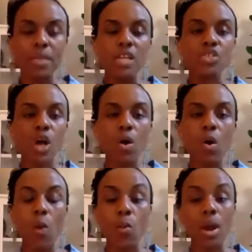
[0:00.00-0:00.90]

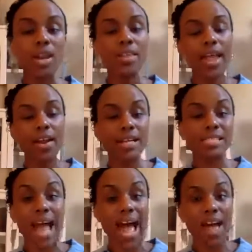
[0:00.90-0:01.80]
So one of the areas
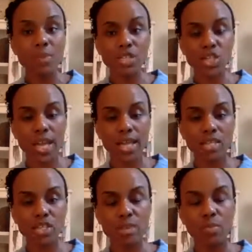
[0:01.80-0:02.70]
that I've been
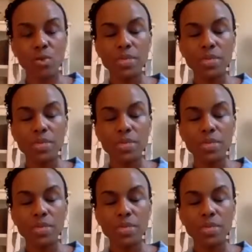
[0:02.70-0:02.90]
challenged in more